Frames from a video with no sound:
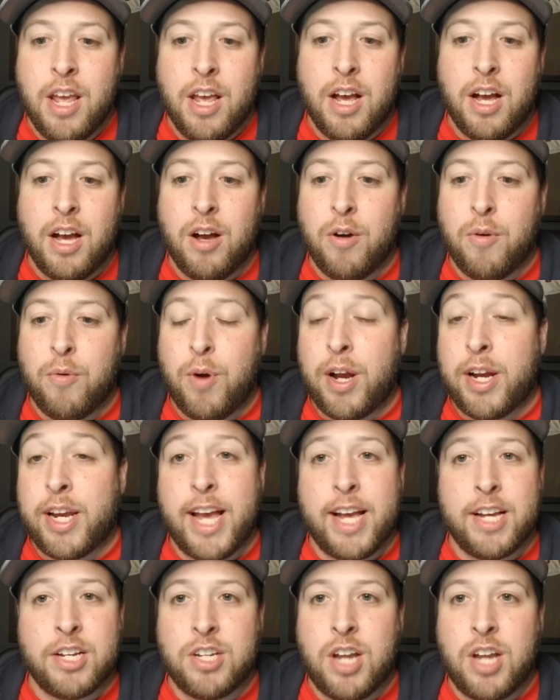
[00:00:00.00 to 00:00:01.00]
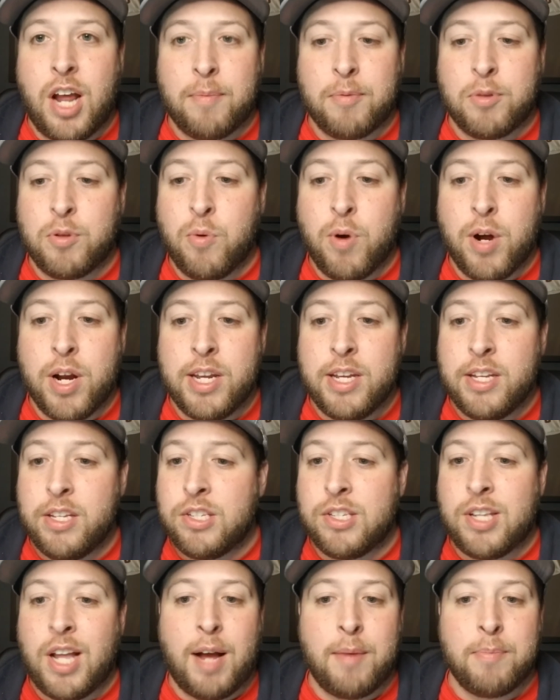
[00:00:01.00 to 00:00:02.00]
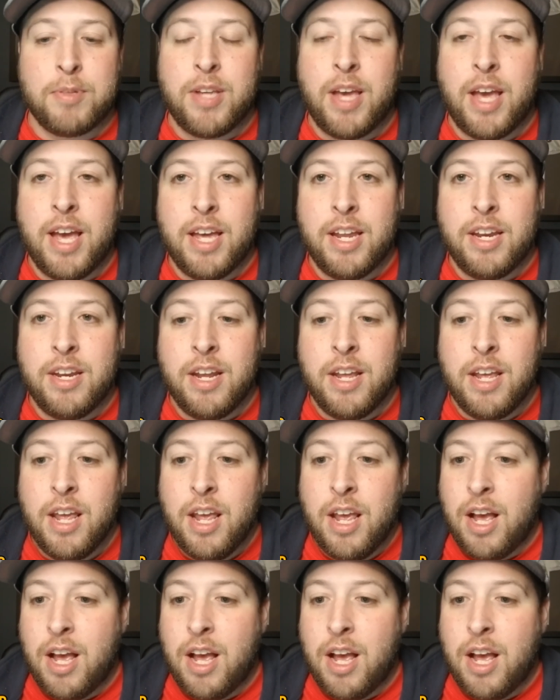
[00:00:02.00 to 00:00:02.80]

I cashed top 20s, top 10,